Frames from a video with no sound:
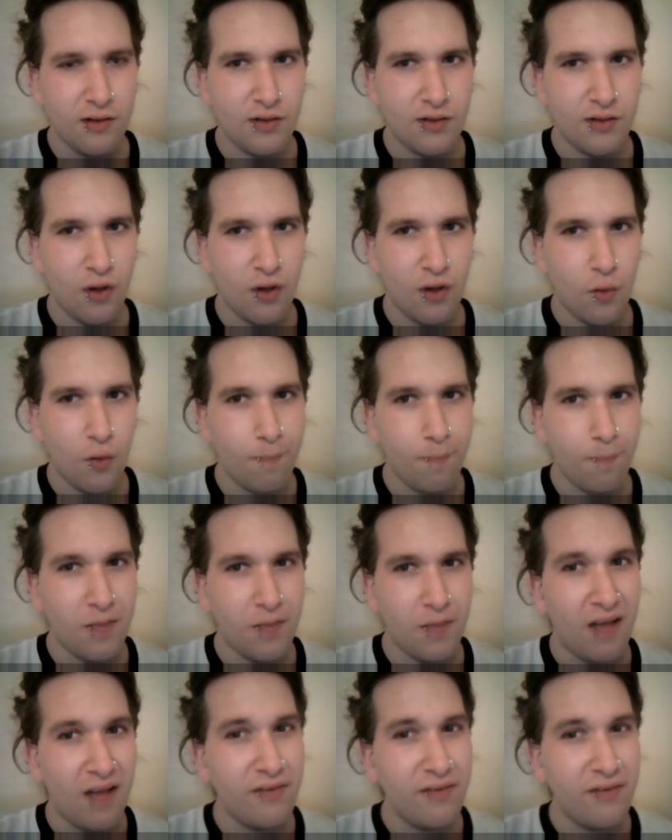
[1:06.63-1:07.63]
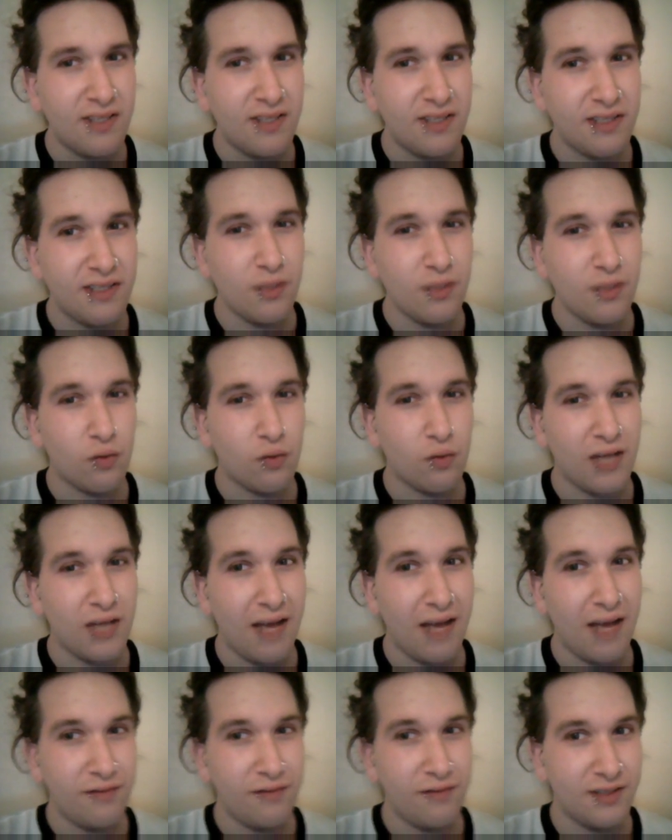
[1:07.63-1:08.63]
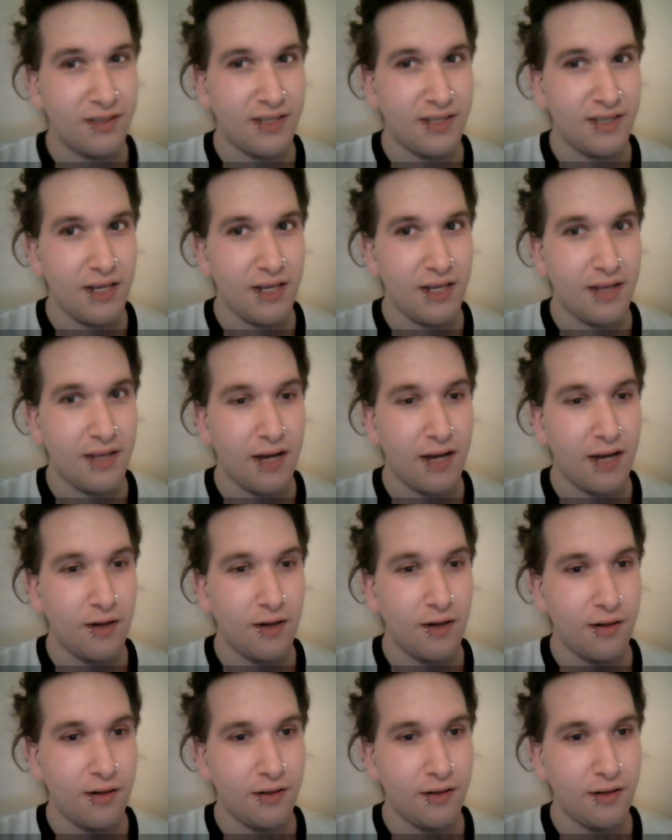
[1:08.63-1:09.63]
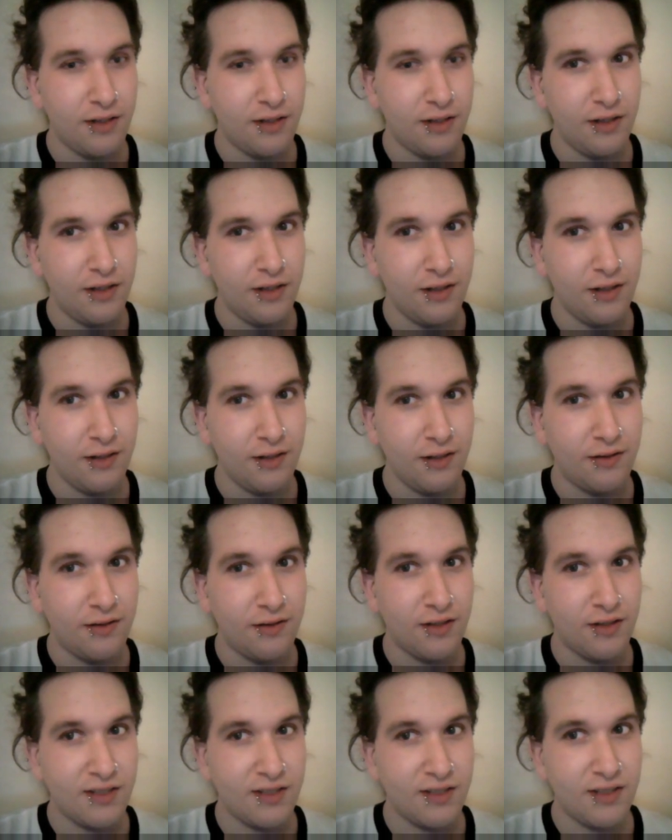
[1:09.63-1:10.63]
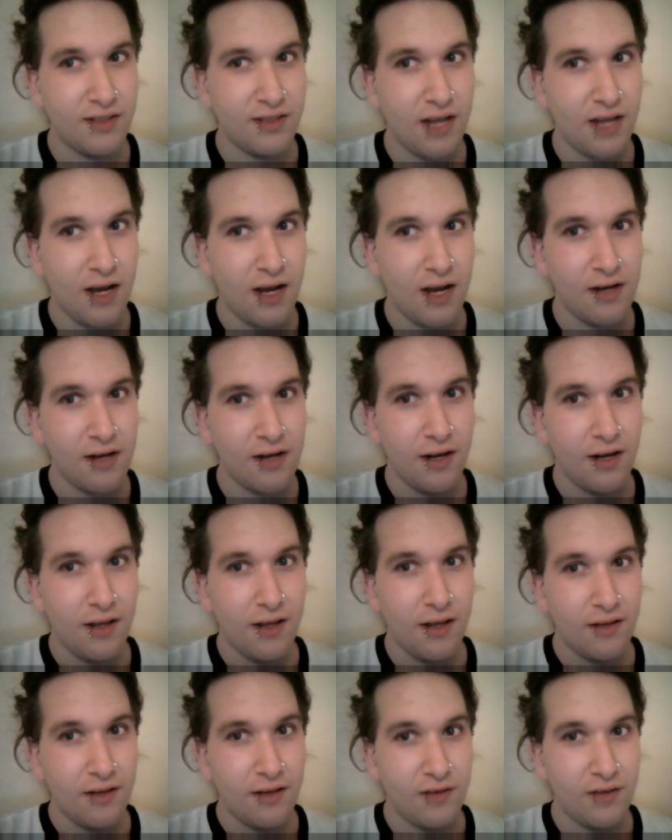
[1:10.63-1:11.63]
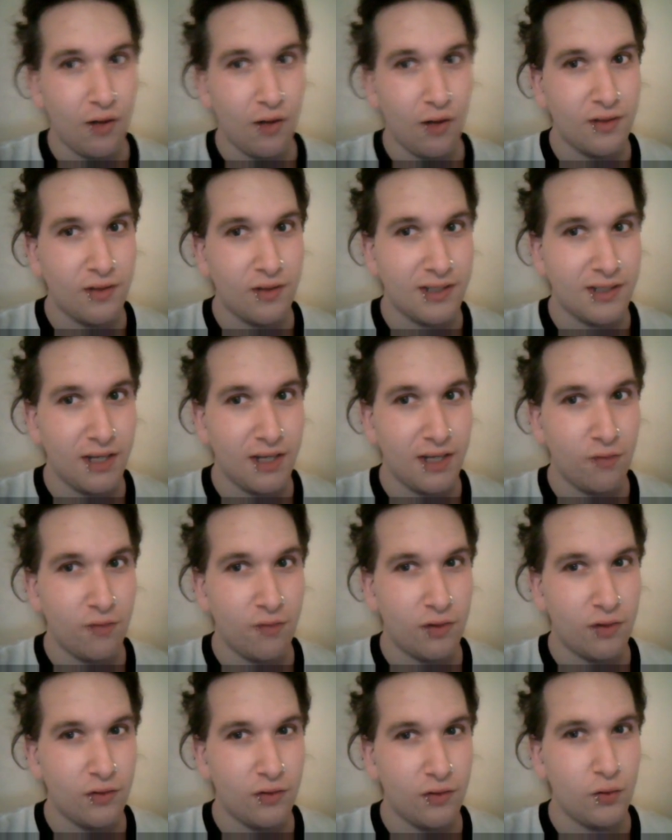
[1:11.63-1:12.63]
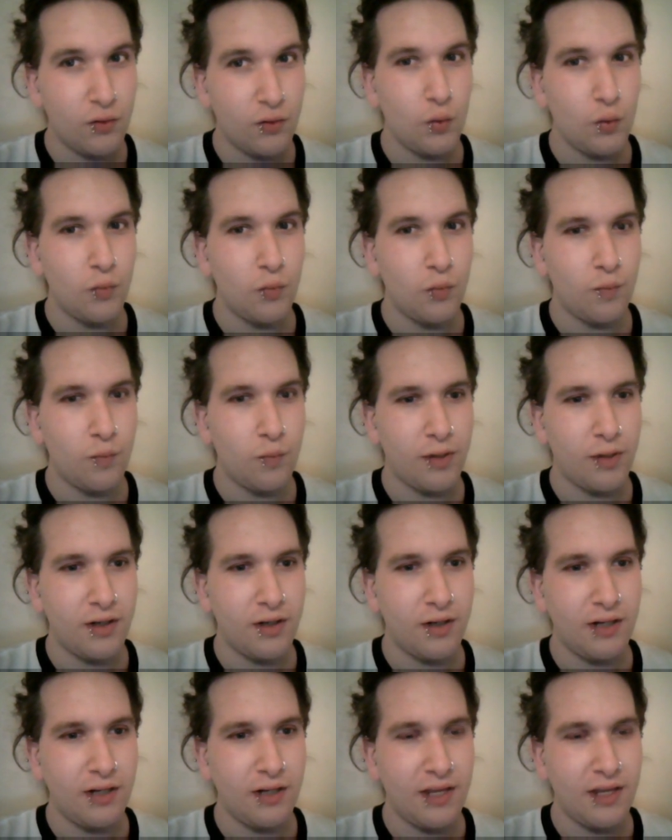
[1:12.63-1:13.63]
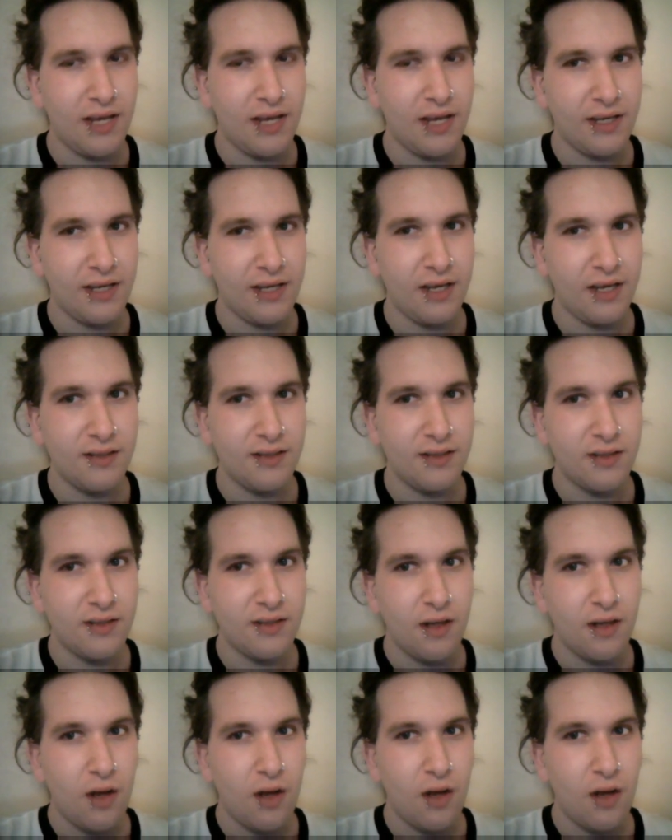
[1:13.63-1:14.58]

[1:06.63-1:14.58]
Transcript: So, obviously, you will have to say that he does not tell the slave what to do, but in that case,